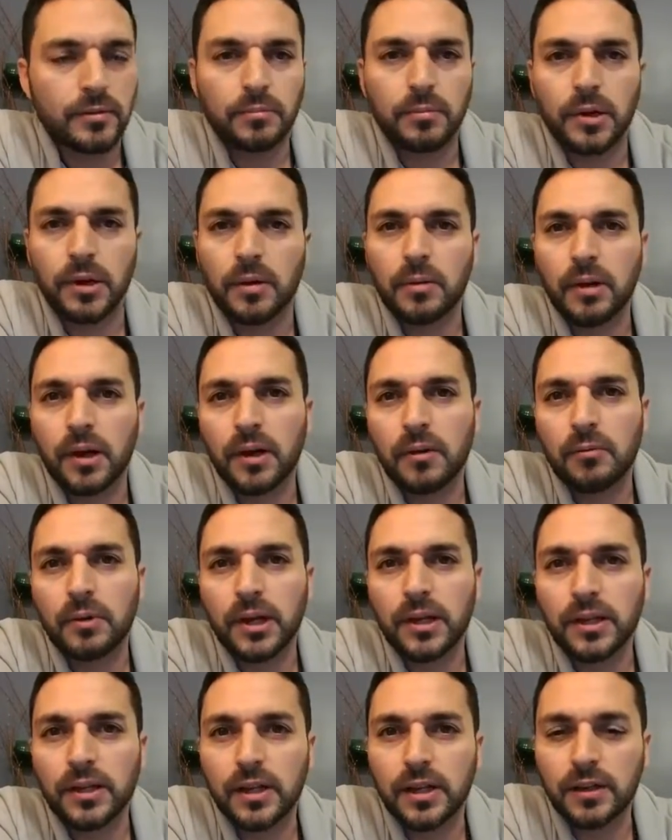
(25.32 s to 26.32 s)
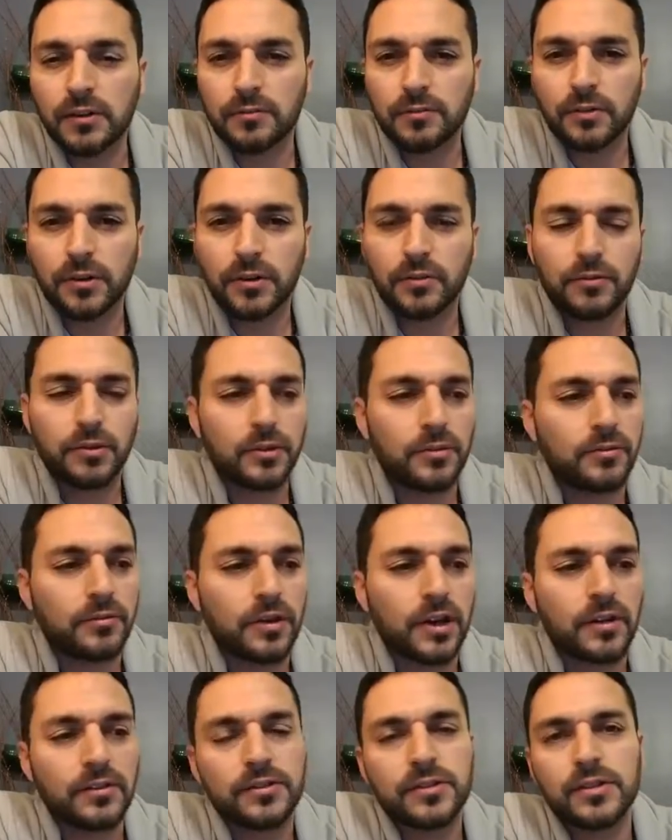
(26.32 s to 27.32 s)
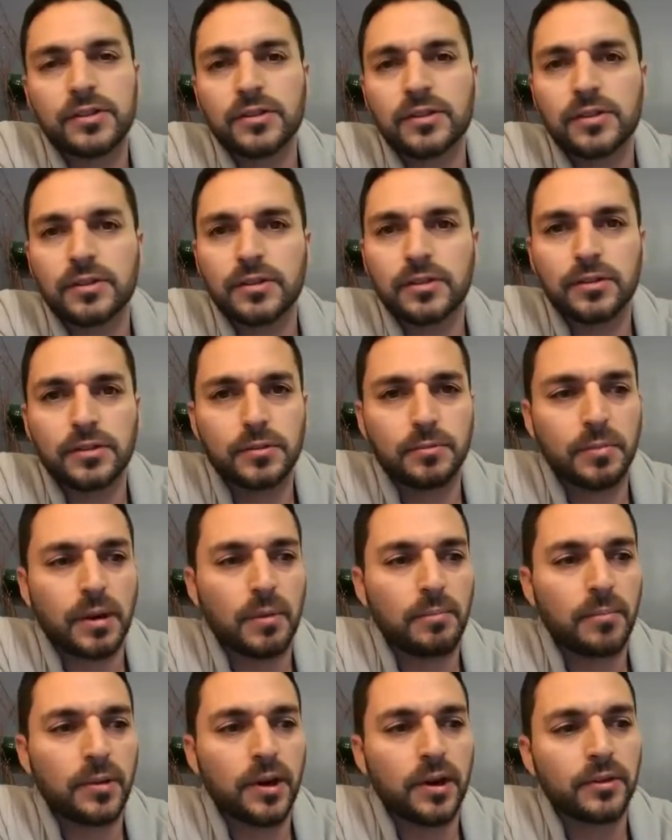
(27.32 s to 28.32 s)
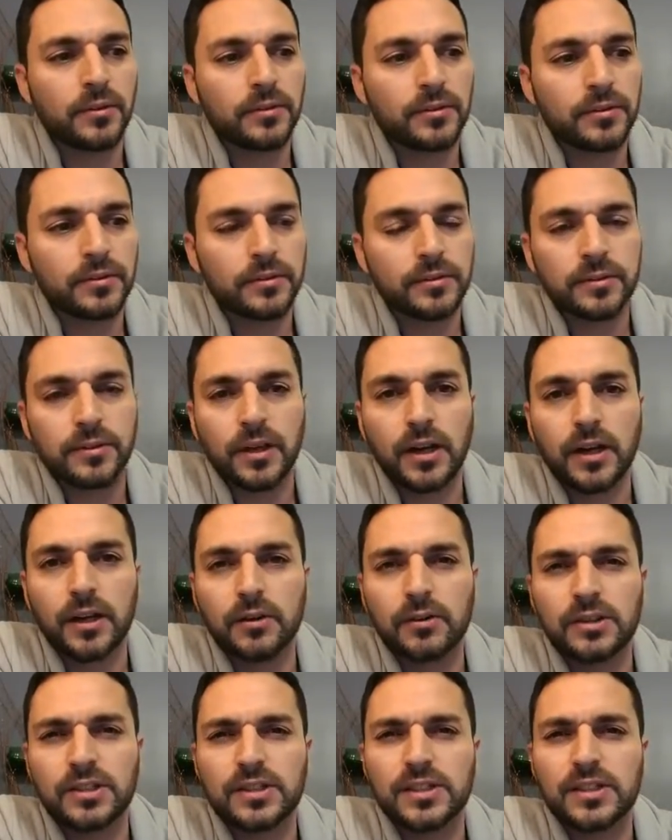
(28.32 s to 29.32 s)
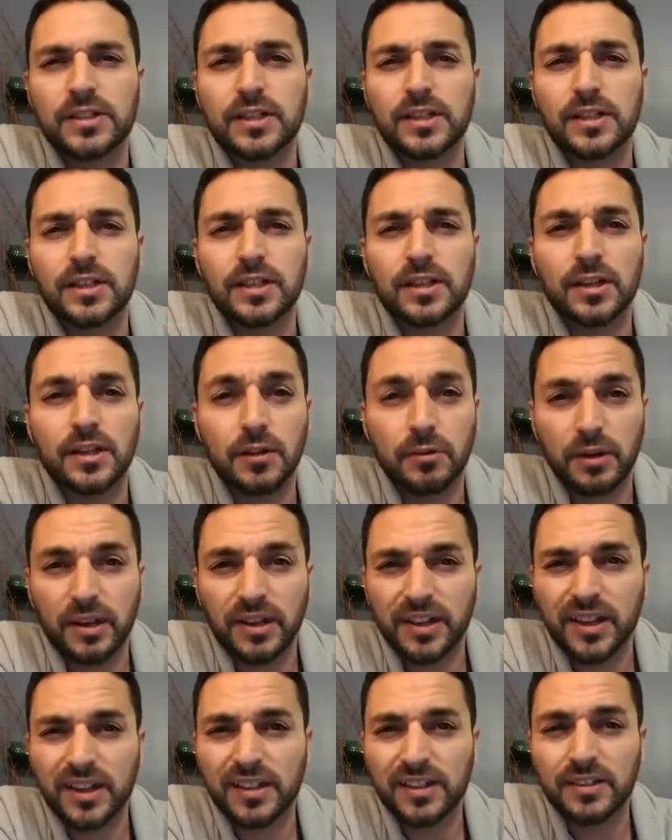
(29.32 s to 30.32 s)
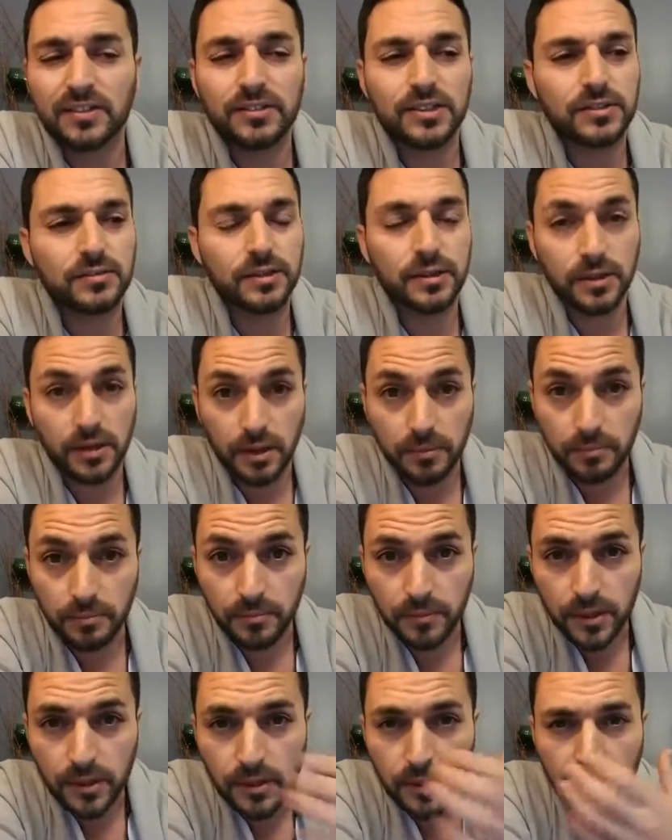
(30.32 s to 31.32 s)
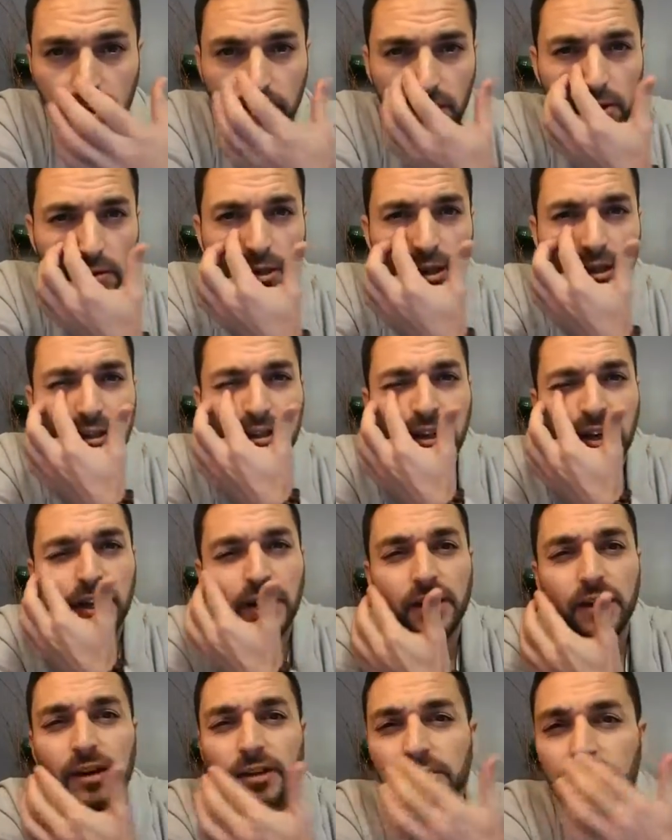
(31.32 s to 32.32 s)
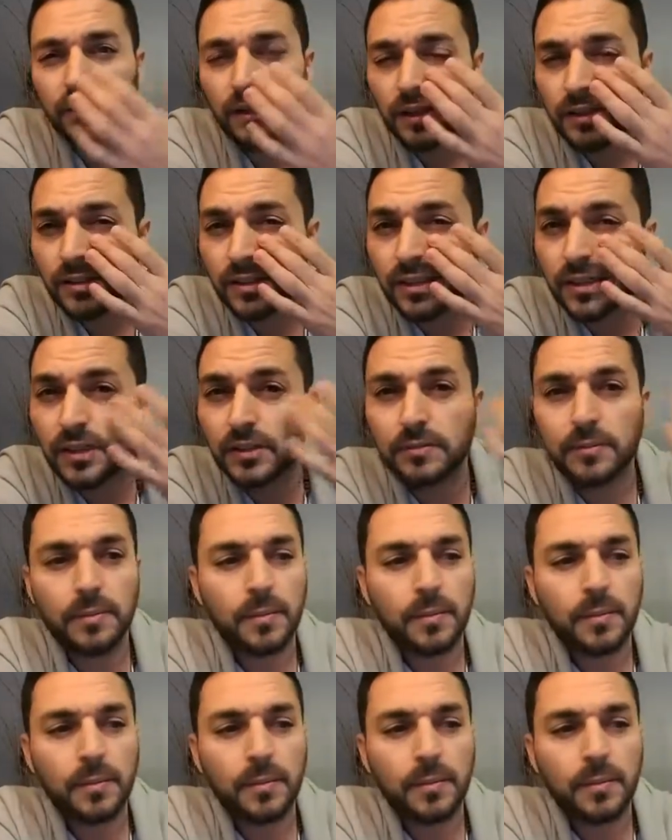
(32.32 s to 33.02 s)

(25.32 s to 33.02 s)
But I'm gonna wait in for a few friends to pop on. I know it's quite late here in Sweden. I'm quite tired, as you can see.